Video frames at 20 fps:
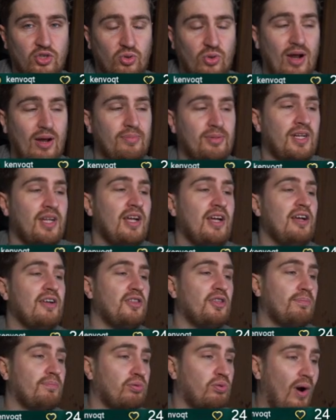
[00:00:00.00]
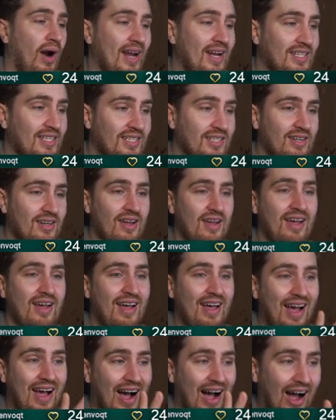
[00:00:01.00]
traps, the press,
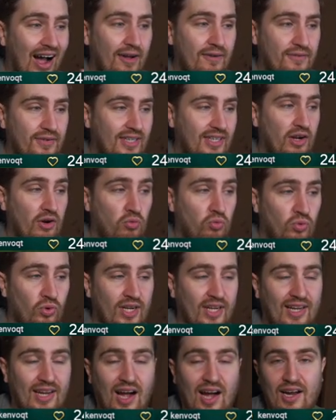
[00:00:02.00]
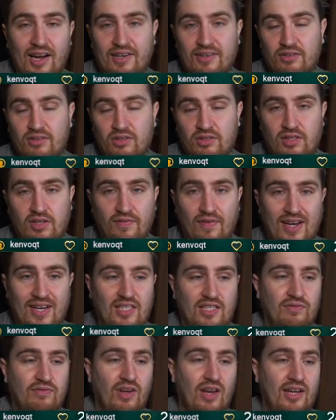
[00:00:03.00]
I think really high
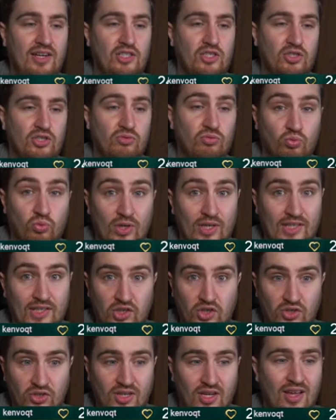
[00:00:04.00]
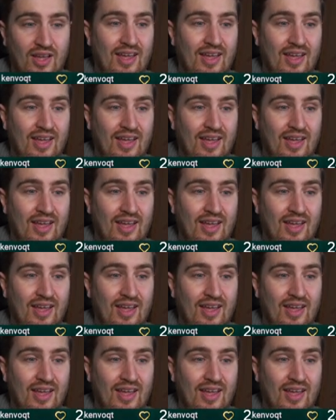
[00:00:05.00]
defensive lines are really good.